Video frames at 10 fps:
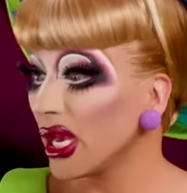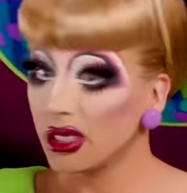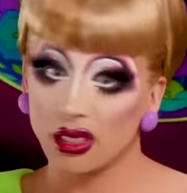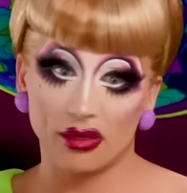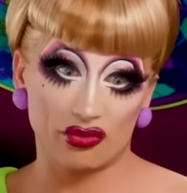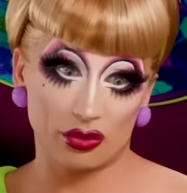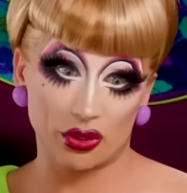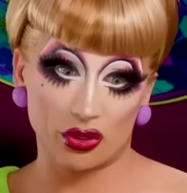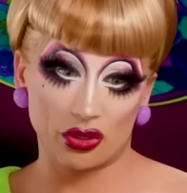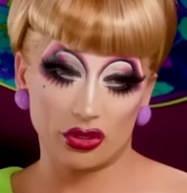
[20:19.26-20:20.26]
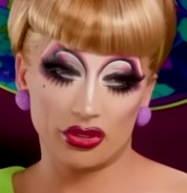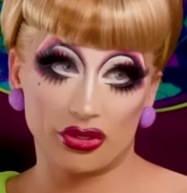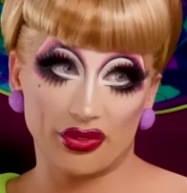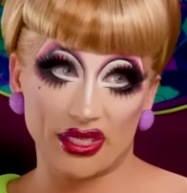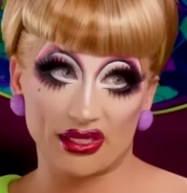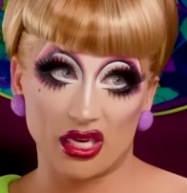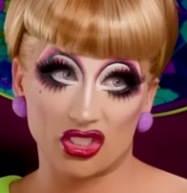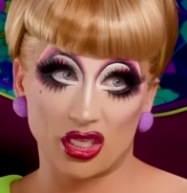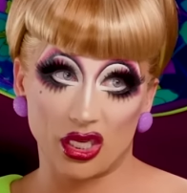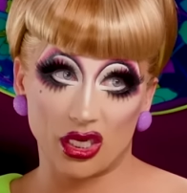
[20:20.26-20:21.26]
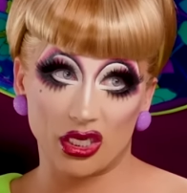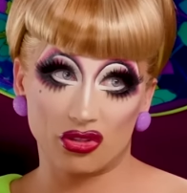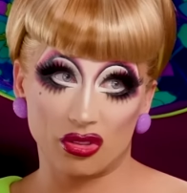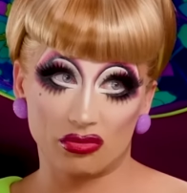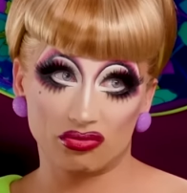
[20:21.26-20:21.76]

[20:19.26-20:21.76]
uncomfortable during Sasha and Anetra.